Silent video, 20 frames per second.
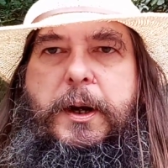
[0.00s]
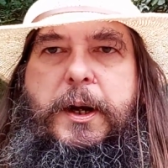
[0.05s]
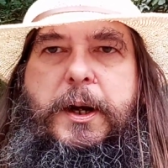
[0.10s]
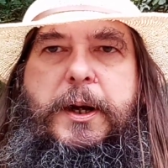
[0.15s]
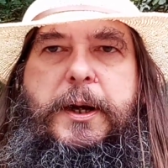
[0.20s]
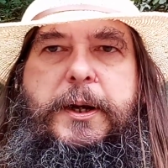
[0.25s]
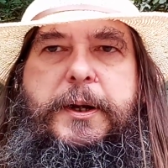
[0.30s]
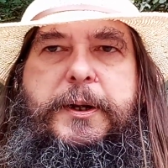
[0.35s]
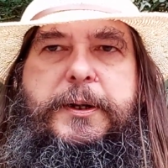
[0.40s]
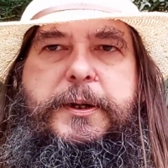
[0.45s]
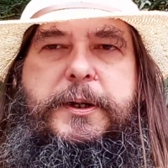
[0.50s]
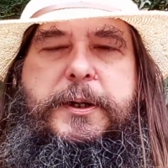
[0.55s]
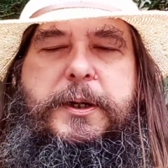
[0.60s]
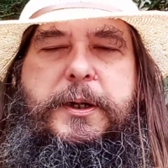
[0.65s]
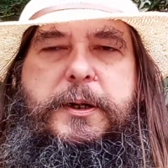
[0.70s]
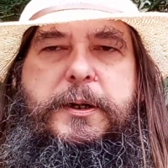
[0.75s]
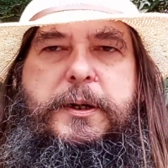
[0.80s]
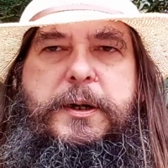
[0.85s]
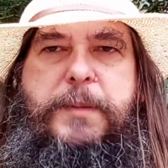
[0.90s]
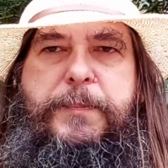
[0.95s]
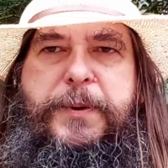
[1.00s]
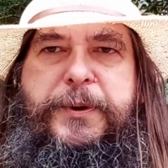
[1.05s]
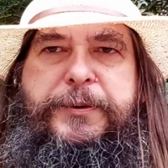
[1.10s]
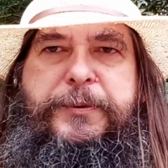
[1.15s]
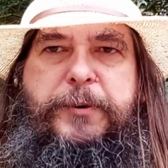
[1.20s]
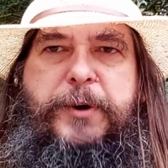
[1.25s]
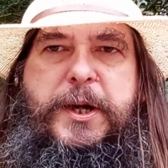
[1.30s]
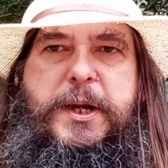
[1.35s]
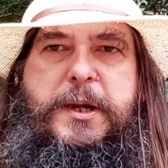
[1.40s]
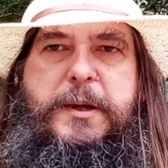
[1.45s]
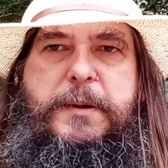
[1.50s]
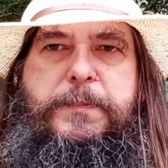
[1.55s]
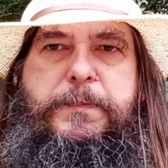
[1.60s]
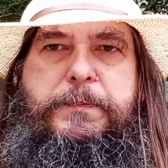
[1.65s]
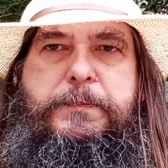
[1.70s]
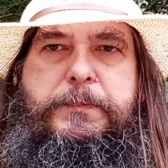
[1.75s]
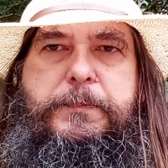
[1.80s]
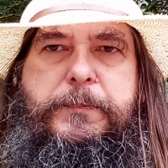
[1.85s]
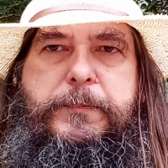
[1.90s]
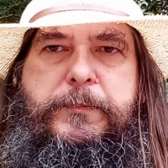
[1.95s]
And number three,
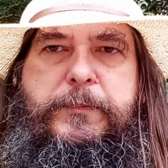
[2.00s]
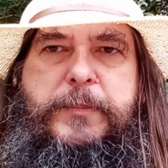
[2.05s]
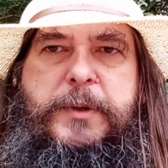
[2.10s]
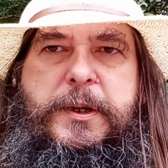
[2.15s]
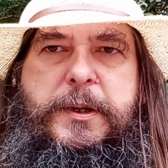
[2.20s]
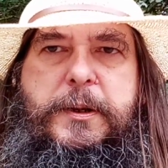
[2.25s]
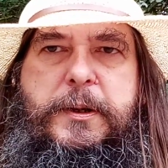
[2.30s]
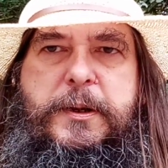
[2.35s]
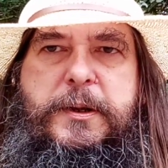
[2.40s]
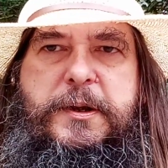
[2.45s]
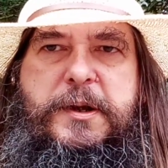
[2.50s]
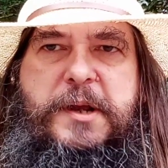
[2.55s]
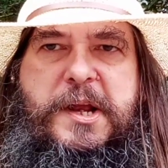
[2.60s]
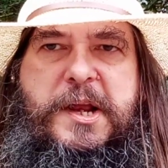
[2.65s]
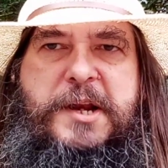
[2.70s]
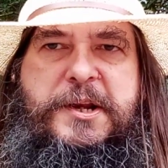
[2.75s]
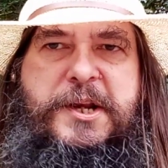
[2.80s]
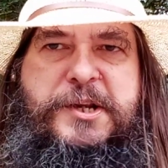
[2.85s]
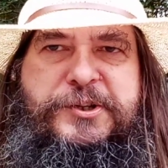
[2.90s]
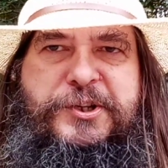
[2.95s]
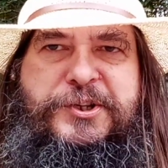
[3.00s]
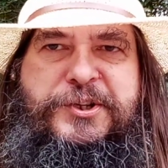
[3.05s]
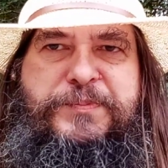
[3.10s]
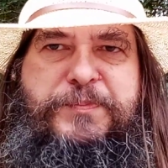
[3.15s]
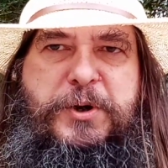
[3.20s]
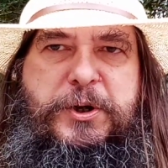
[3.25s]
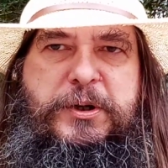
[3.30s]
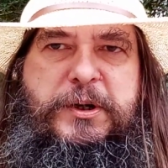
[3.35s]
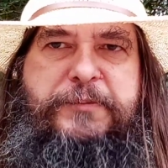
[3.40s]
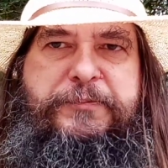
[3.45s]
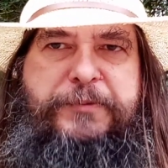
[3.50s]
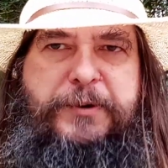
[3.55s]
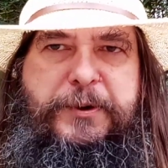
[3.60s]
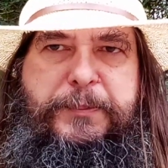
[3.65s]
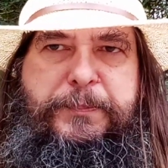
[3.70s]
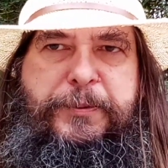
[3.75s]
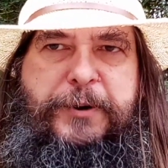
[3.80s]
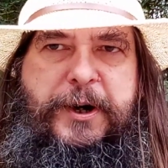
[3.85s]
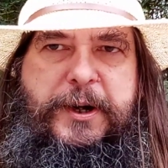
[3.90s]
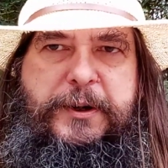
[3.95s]
it has a smaller
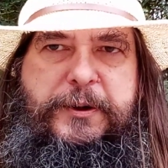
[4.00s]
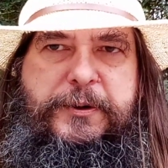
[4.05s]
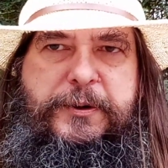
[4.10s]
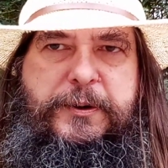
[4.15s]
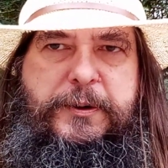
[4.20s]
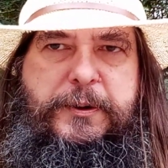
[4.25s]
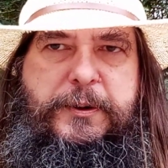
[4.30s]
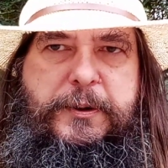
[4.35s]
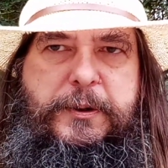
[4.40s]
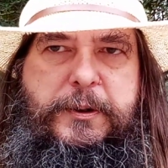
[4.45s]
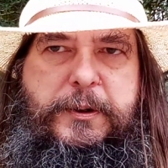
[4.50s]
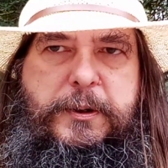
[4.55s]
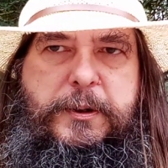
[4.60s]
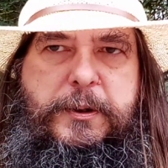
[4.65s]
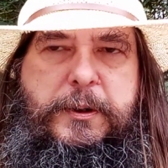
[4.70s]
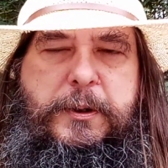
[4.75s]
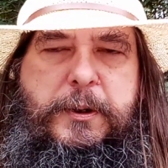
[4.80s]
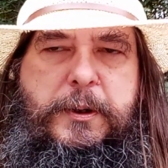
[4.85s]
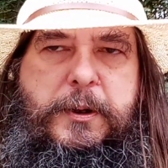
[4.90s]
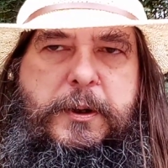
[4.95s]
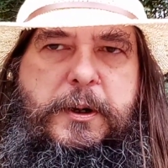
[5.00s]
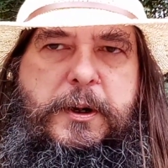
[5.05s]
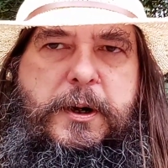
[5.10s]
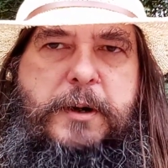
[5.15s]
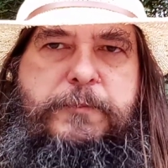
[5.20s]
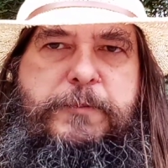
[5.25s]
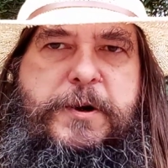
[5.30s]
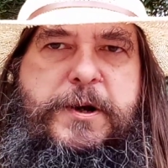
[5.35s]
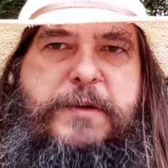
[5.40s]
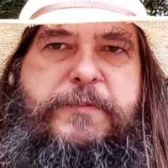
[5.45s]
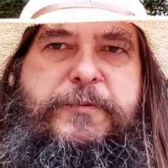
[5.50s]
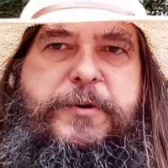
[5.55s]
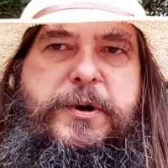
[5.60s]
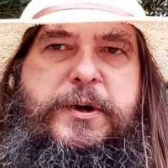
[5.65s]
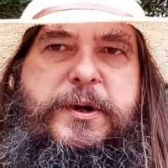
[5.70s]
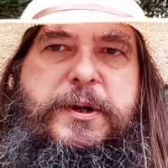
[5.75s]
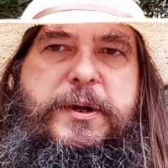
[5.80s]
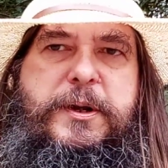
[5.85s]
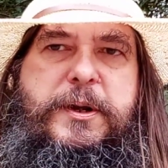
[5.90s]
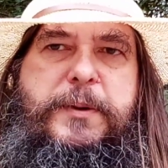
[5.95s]
footprint. And when you've
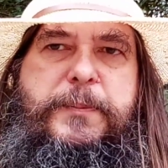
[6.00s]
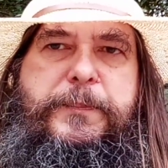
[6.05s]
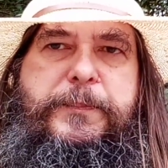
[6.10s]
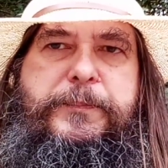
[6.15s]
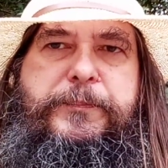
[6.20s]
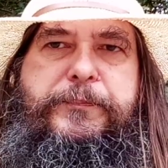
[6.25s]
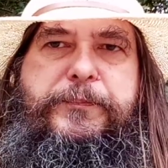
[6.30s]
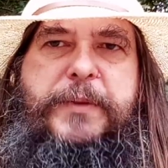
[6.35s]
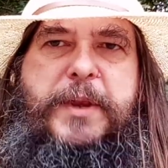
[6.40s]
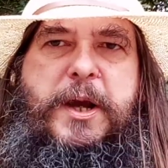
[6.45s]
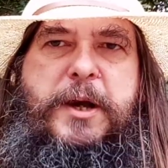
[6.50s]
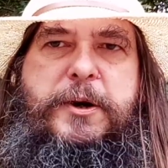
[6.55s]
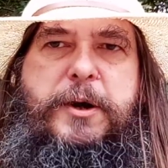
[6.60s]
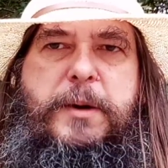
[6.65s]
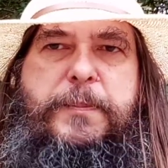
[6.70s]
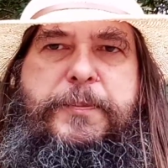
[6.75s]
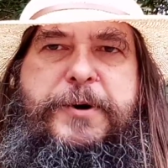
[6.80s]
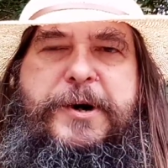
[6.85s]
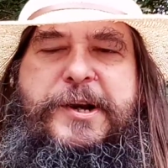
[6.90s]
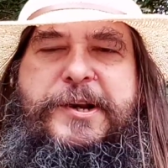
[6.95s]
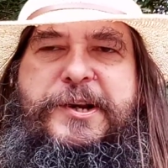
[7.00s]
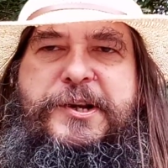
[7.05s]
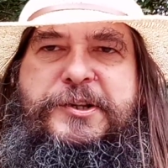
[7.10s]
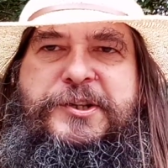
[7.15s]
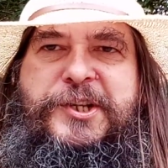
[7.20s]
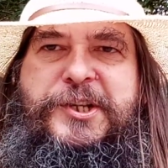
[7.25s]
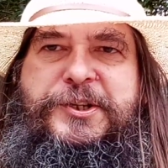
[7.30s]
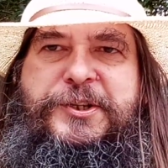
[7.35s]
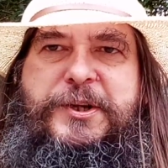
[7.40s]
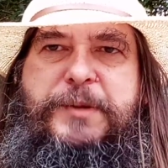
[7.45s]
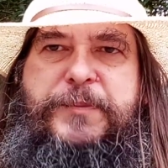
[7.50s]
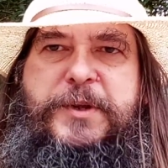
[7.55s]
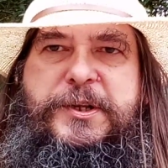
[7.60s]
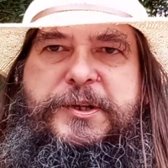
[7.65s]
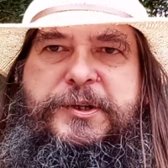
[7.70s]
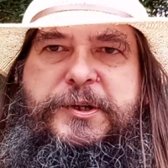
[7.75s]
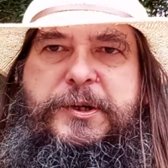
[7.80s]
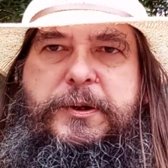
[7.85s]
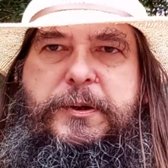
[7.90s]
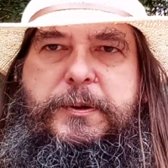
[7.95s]
got an operating system
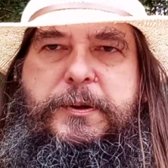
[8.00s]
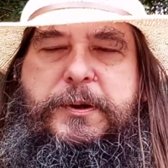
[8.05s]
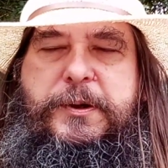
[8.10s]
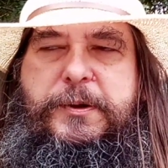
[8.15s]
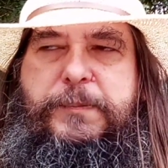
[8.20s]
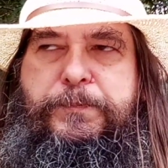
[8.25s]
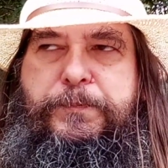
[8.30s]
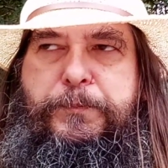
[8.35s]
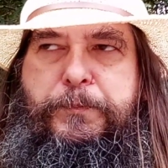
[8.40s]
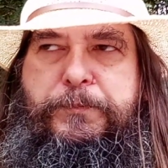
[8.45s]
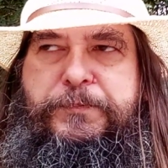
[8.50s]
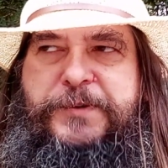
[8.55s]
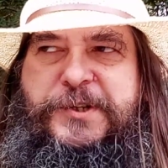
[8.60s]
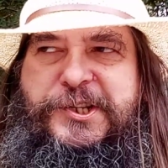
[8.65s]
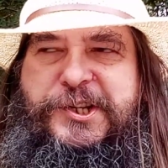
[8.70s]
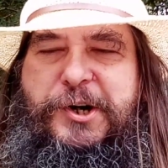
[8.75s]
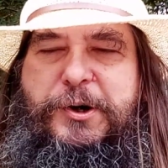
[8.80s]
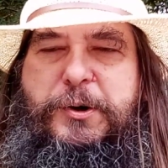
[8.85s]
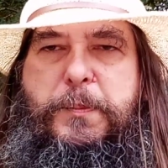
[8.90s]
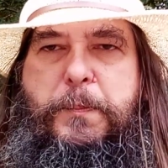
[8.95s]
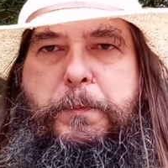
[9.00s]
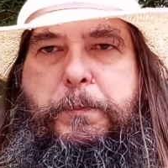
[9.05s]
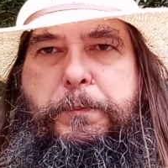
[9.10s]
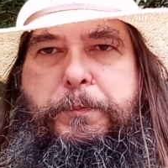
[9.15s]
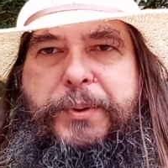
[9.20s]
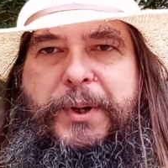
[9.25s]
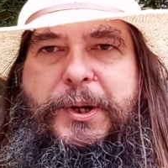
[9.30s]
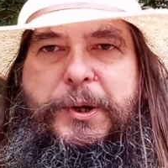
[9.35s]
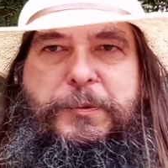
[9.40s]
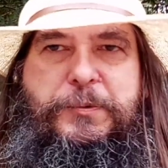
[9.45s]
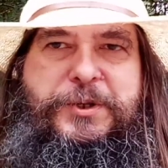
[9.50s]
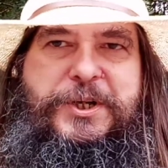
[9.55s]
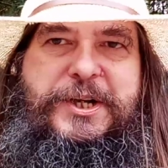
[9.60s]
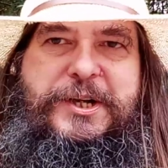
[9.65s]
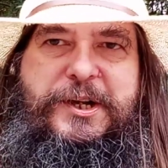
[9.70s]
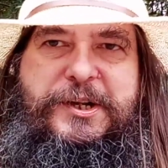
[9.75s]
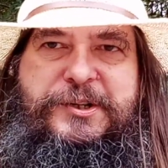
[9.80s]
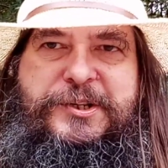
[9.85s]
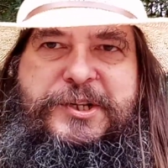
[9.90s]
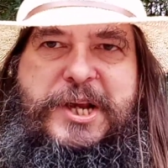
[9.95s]
that's so
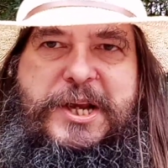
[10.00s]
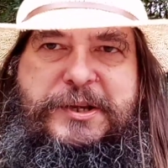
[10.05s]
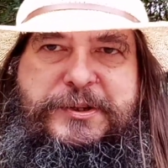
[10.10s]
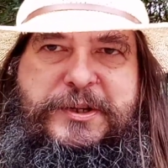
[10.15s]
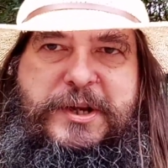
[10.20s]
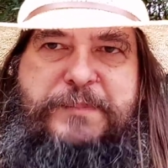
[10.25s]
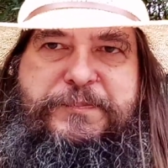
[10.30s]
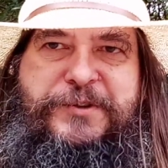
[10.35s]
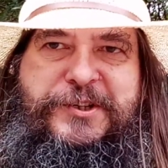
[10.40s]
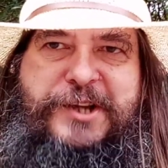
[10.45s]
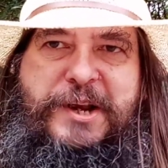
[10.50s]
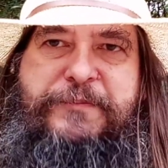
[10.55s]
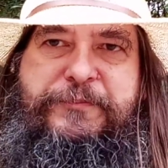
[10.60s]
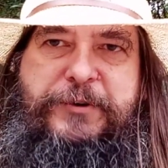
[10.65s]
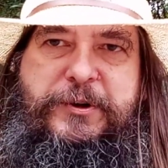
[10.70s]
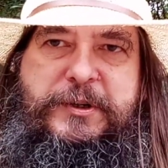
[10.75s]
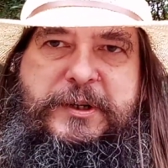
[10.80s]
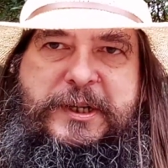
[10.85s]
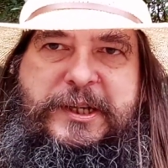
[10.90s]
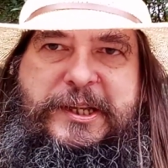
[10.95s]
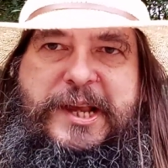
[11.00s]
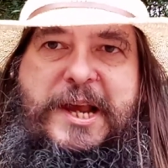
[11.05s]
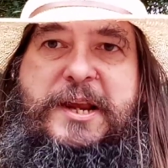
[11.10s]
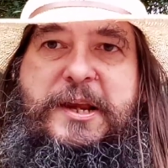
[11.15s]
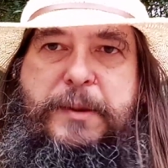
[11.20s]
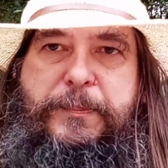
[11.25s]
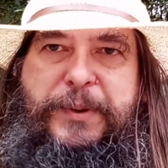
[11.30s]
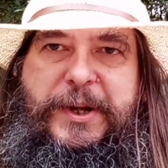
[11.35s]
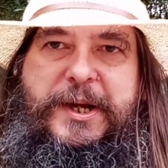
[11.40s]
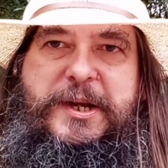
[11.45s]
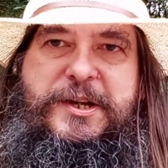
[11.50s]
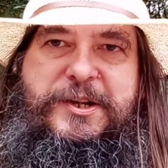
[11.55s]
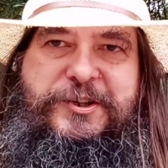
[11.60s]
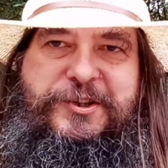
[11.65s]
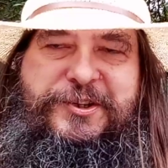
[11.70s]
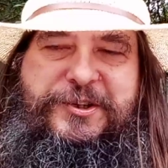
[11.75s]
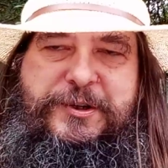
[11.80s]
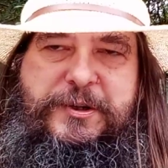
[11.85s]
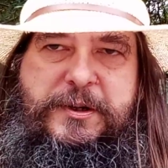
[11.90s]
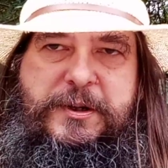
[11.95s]
bloated it takes up several
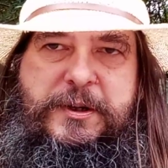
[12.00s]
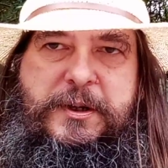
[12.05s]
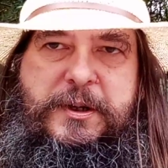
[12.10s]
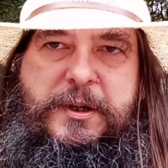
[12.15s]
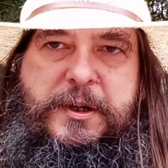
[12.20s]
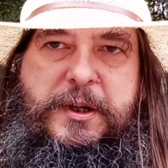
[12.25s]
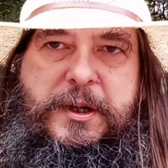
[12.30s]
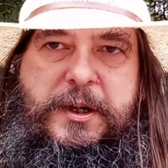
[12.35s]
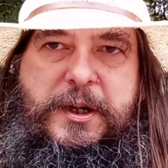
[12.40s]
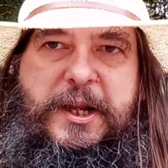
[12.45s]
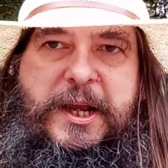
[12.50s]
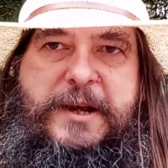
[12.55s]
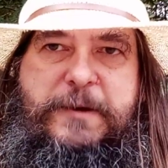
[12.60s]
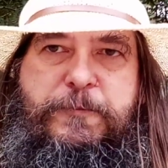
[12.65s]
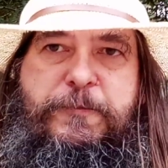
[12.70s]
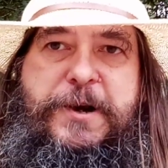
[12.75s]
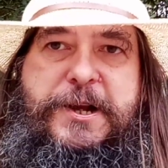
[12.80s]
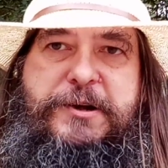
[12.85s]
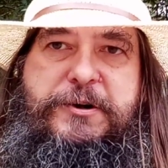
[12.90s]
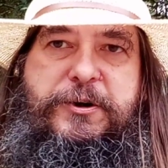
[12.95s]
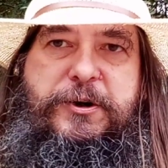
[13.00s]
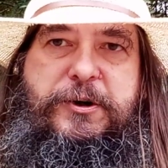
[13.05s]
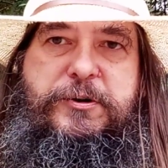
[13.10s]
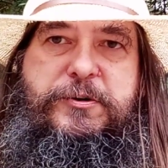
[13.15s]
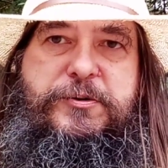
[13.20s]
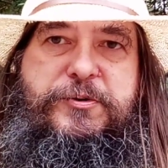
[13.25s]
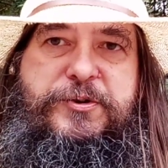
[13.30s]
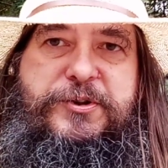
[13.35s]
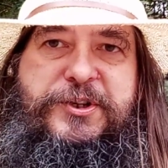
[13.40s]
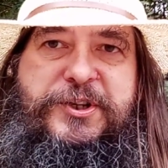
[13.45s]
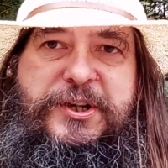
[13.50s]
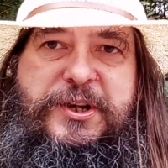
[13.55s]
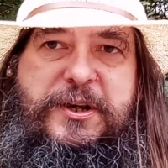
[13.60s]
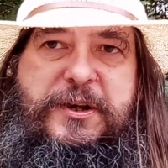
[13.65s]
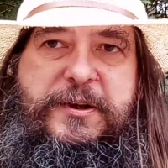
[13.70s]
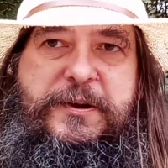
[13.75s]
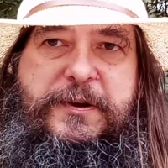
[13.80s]
gigabytes, like Windows,